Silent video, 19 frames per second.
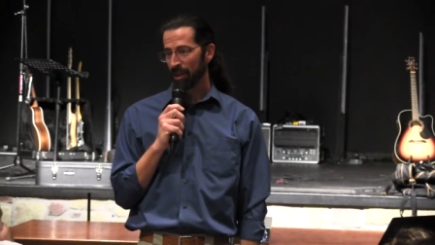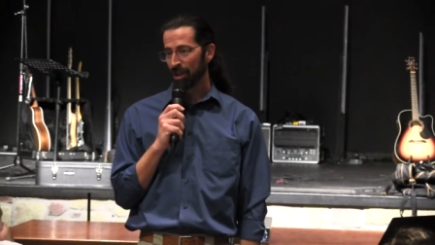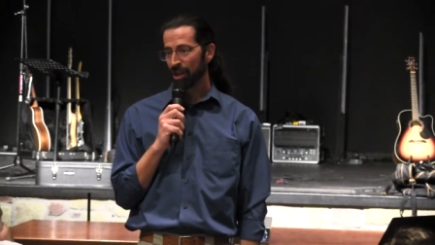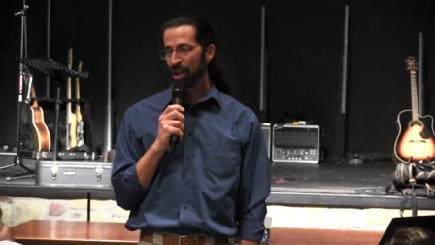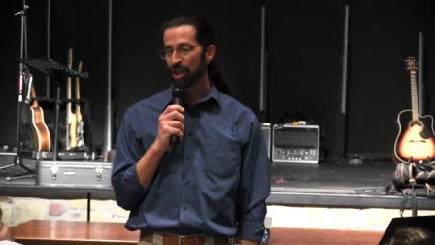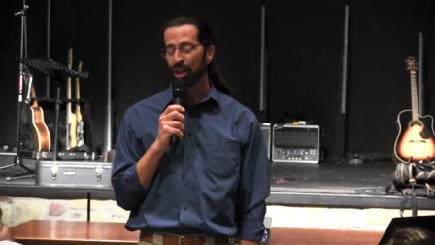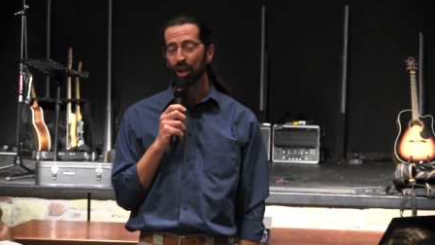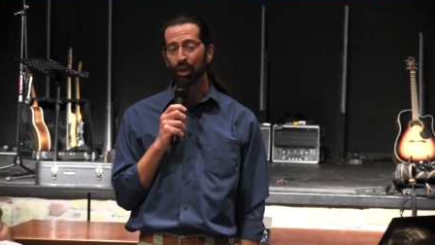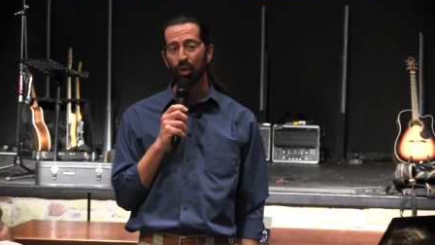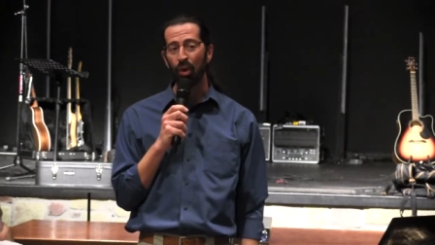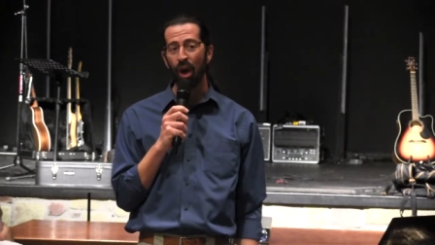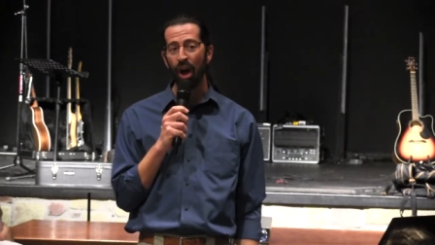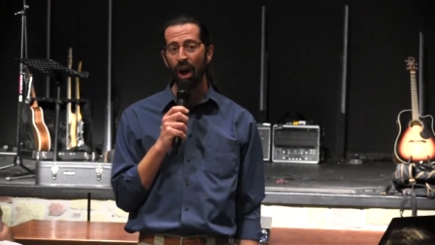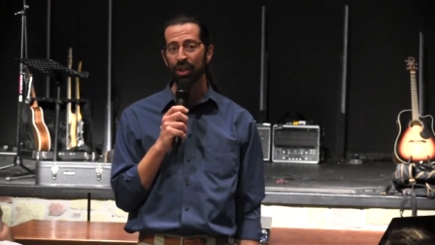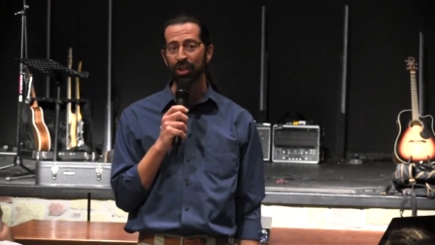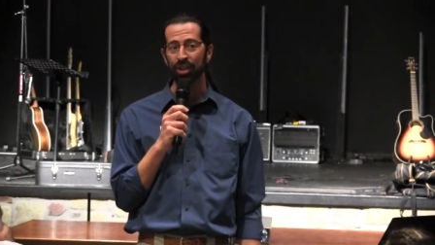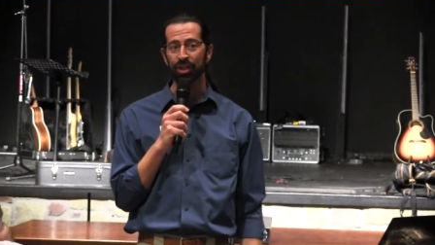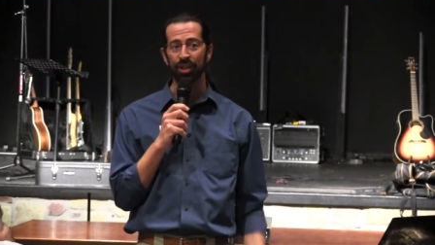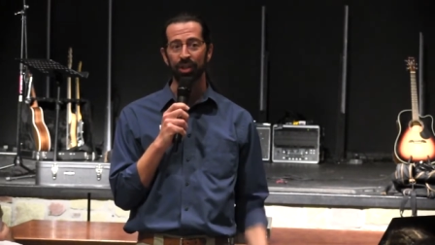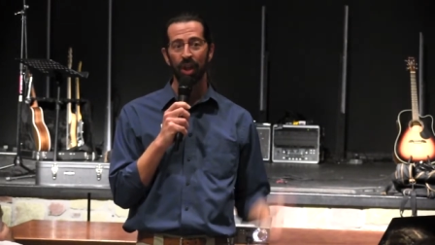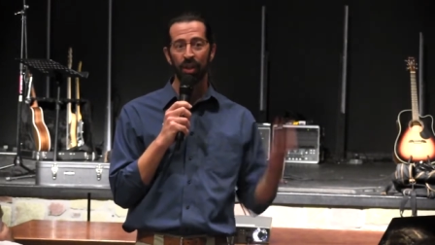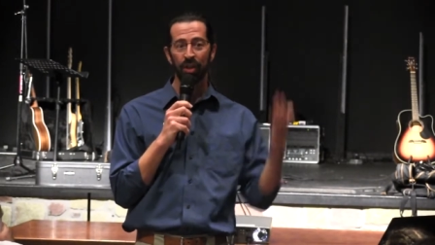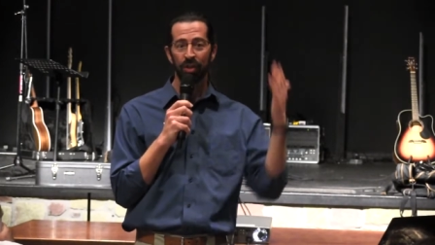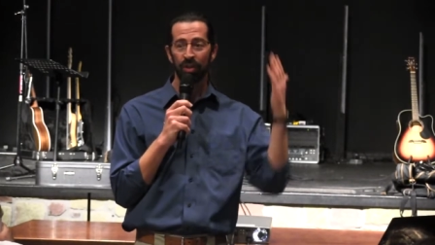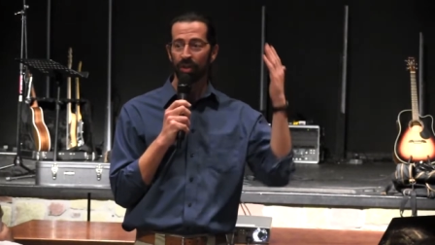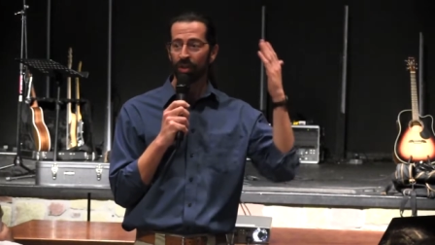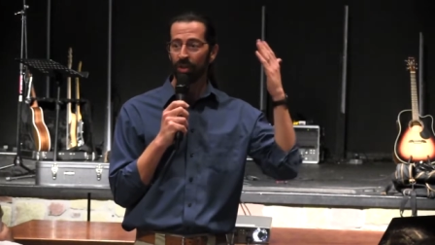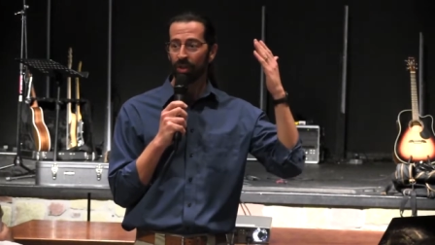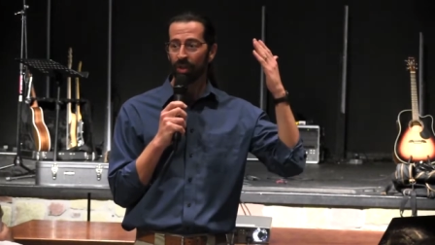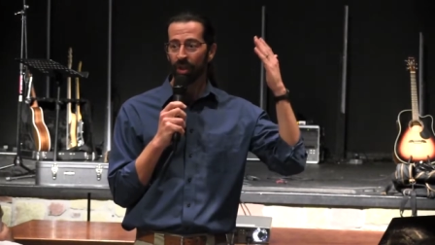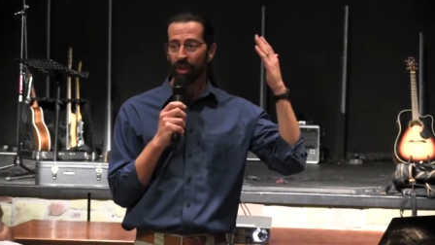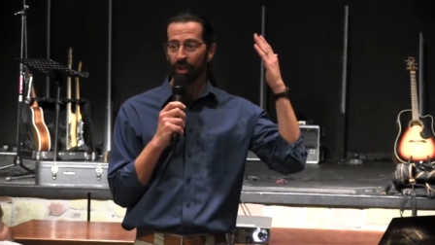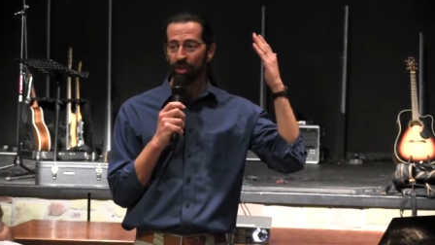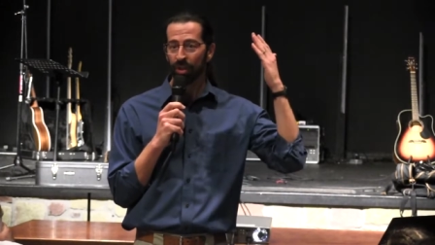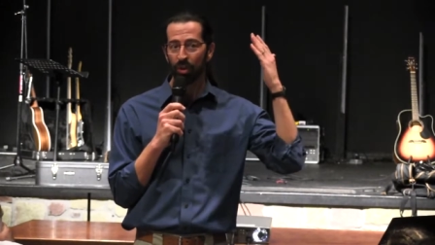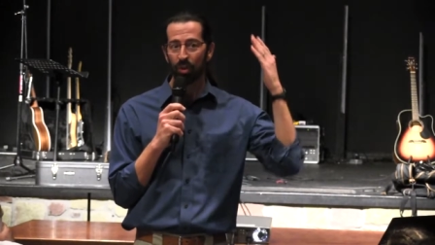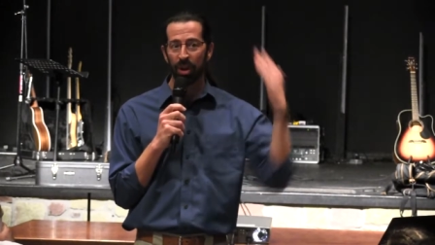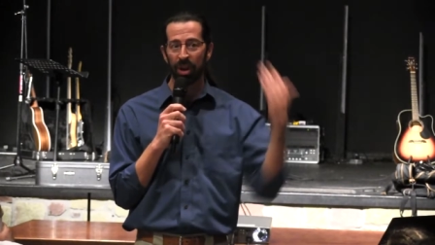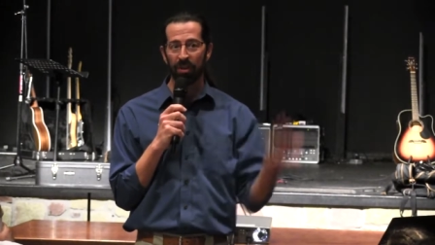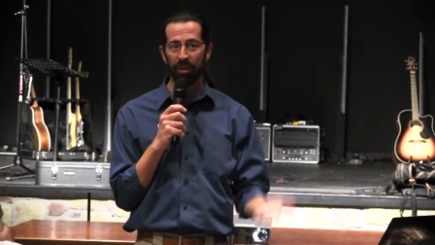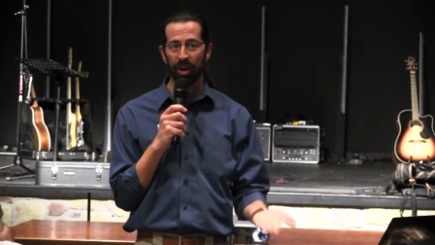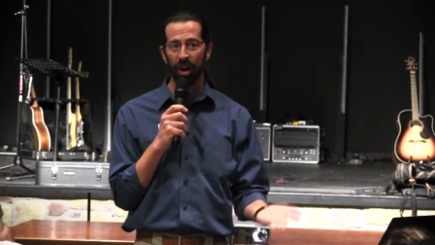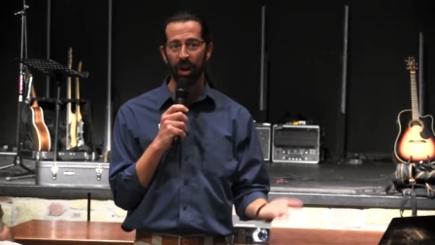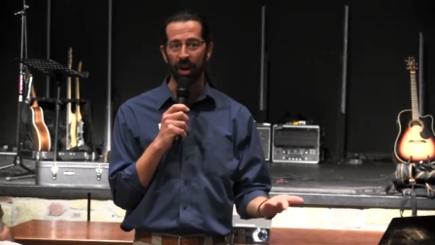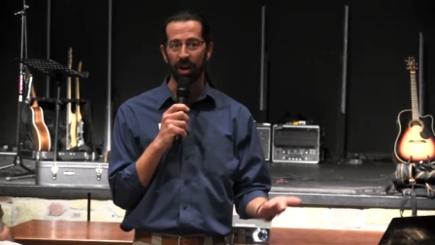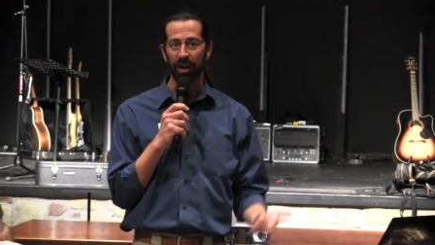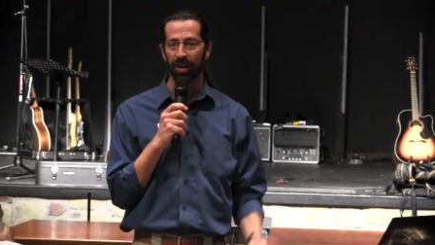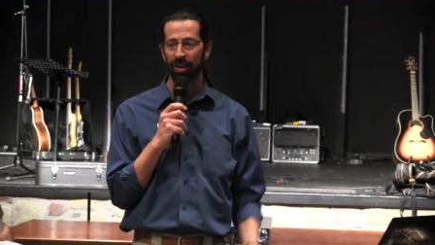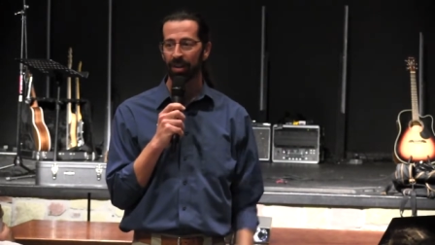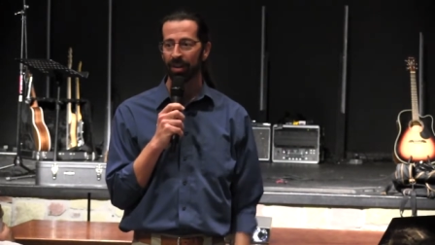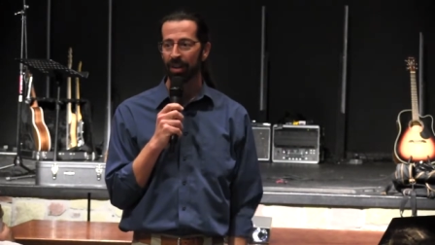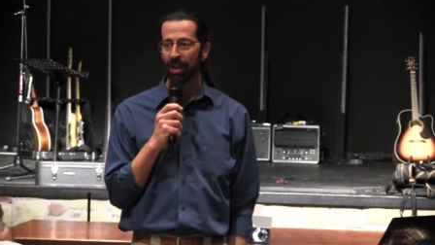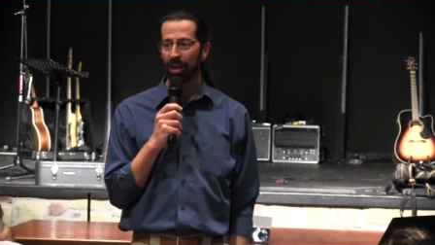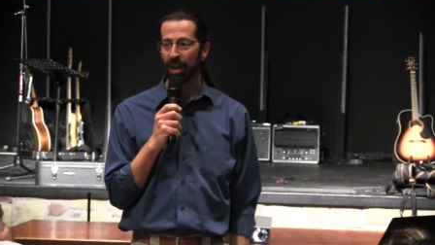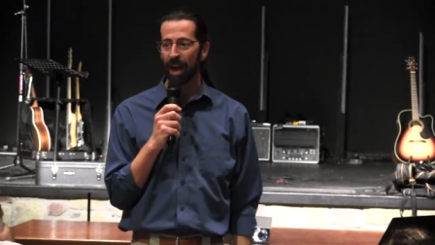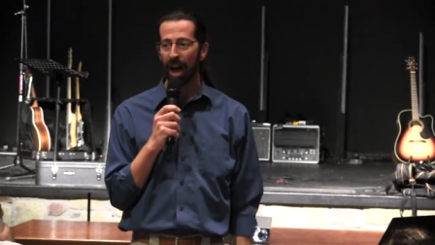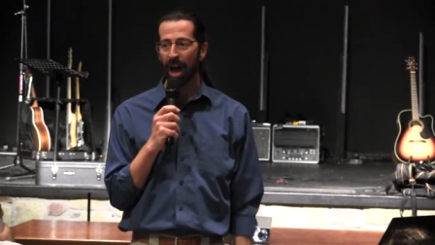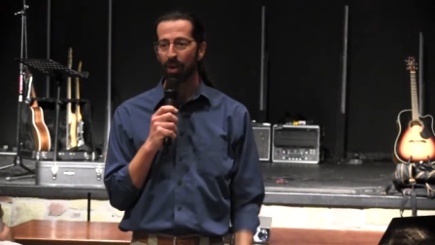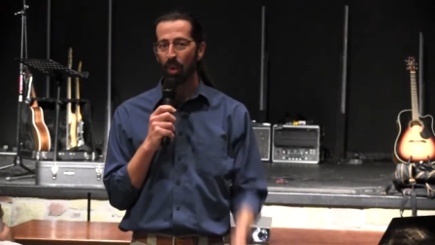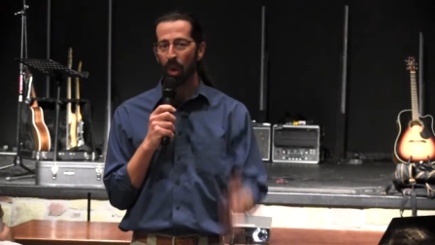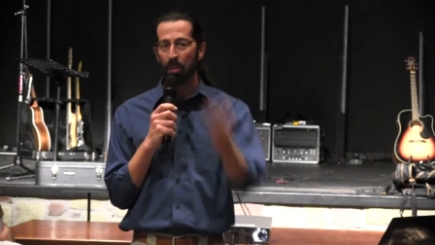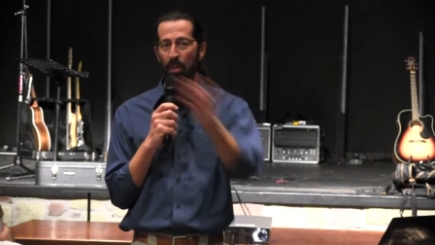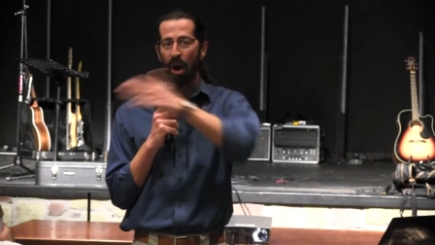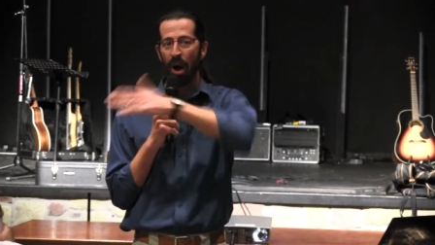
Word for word: Just cross the river. God will